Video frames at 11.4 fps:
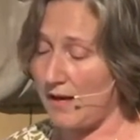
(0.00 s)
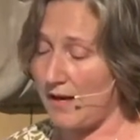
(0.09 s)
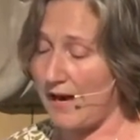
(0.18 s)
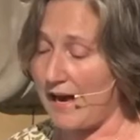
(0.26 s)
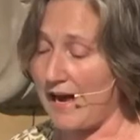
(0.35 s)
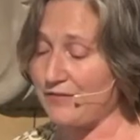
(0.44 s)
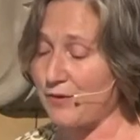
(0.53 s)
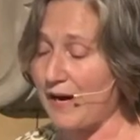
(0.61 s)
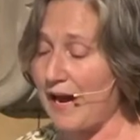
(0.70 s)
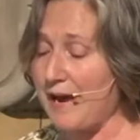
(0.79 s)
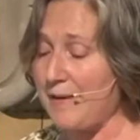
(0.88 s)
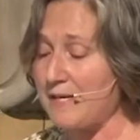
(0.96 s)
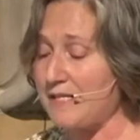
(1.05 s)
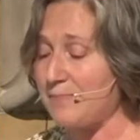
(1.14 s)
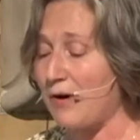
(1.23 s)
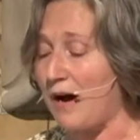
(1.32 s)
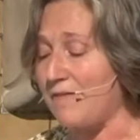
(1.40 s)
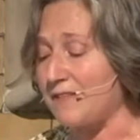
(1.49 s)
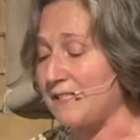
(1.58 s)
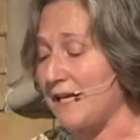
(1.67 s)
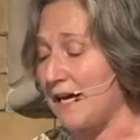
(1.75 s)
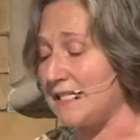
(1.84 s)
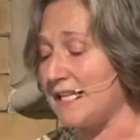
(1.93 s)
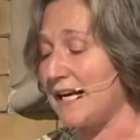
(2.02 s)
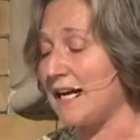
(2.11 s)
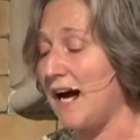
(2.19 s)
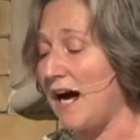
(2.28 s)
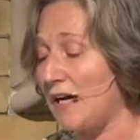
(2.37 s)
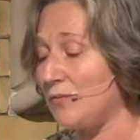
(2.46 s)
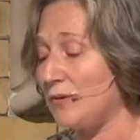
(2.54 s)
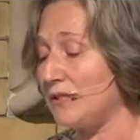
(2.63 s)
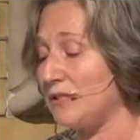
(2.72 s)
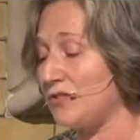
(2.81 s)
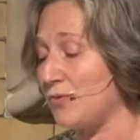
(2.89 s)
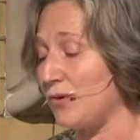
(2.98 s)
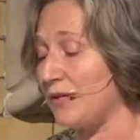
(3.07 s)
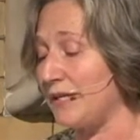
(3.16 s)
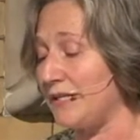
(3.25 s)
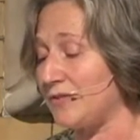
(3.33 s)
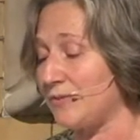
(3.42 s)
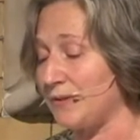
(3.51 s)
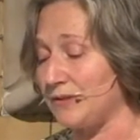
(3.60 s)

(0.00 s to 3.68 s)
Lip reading: After Amos prophesies that God will destroy Israel,